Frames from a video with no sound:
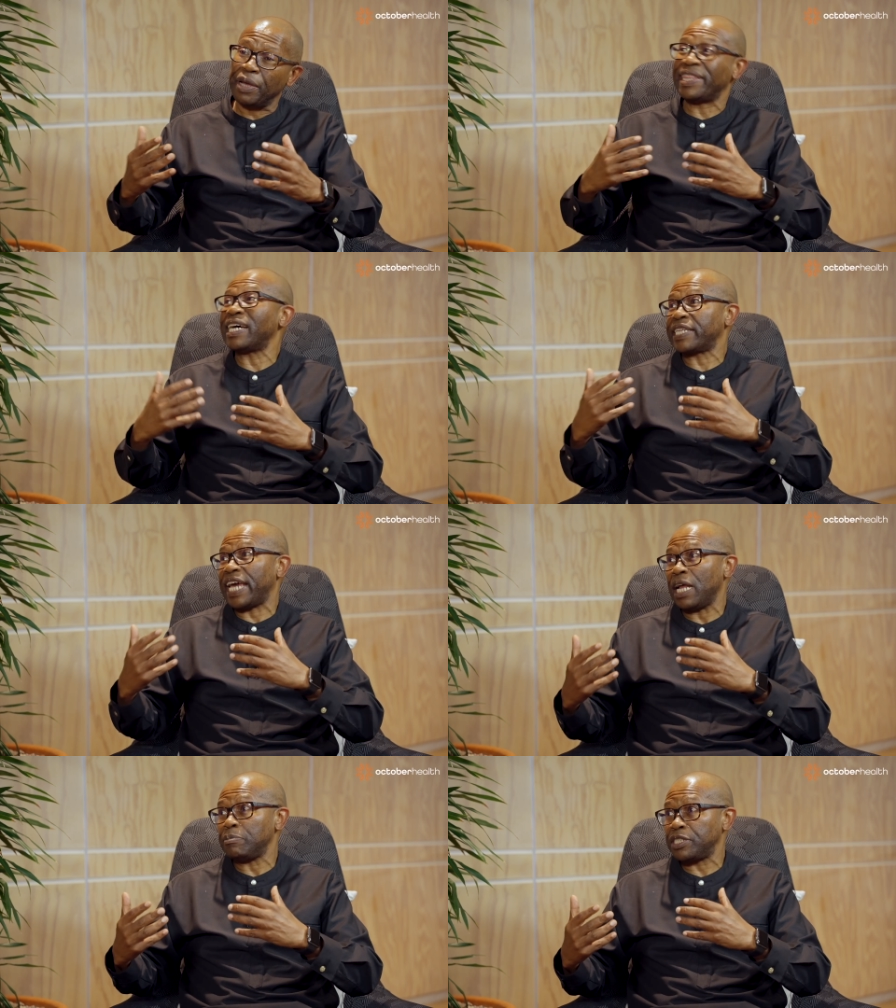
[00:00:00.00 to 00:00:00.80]
And that
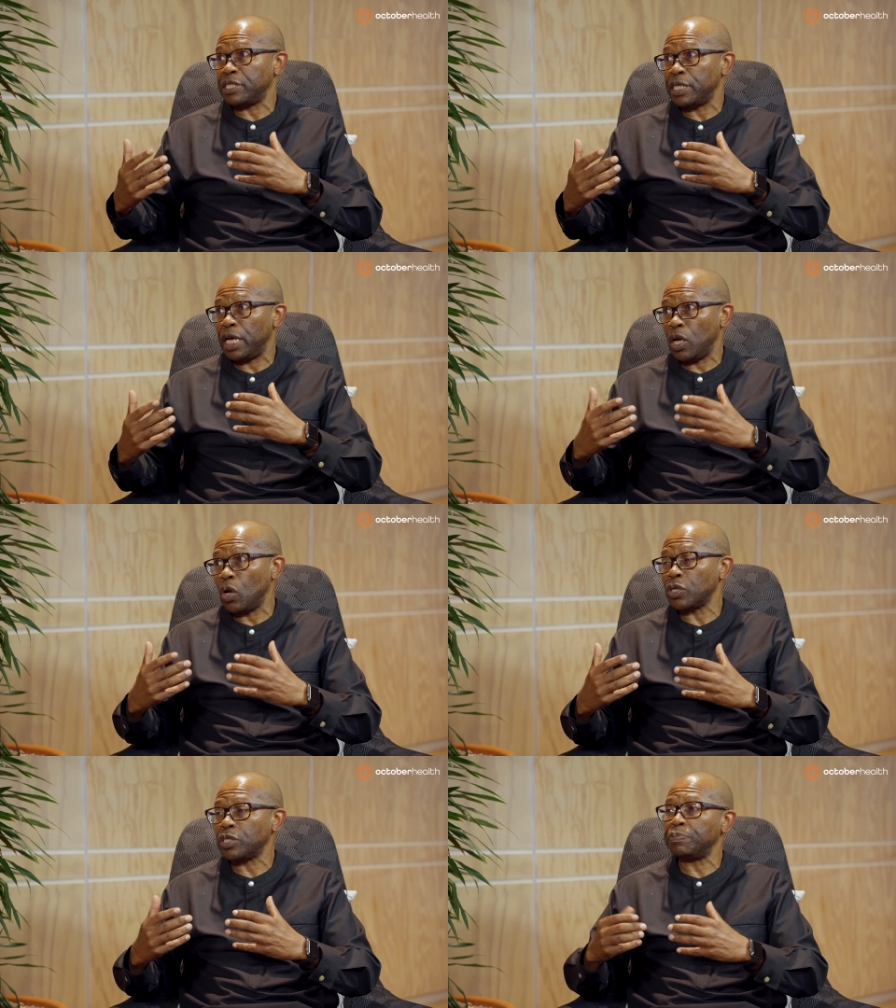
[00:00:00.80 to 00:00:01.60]
helps a
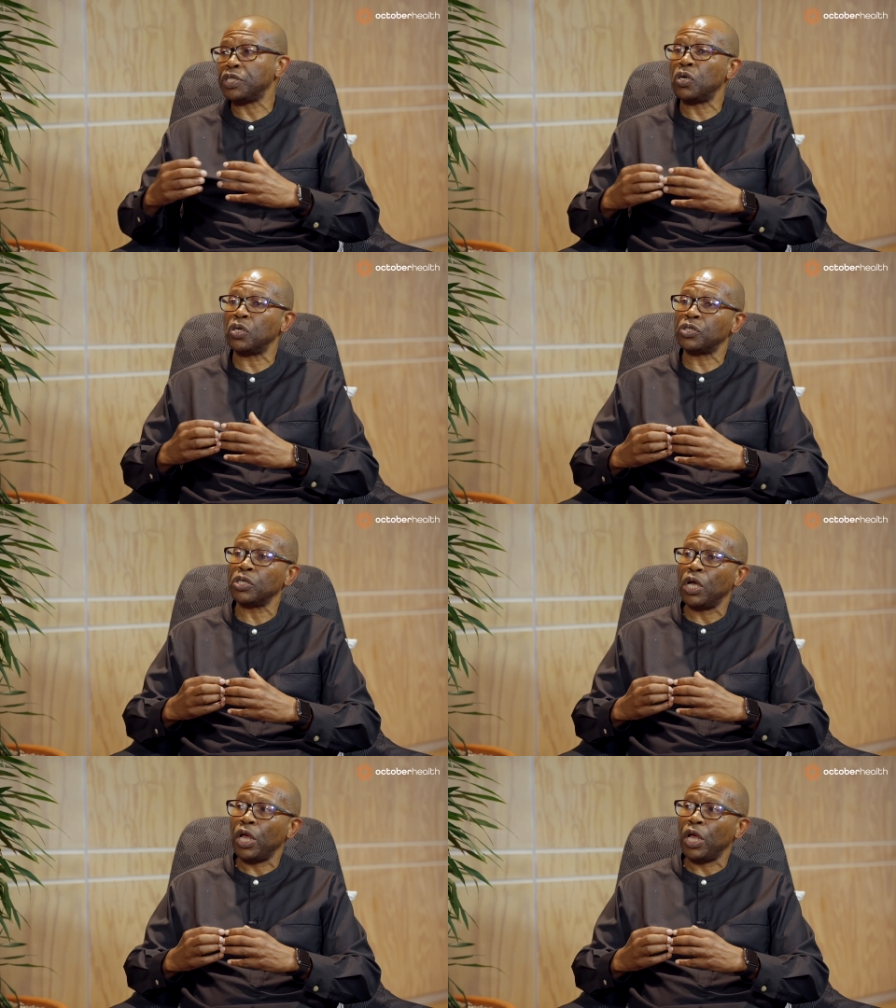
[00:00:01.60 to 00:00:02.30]
lot because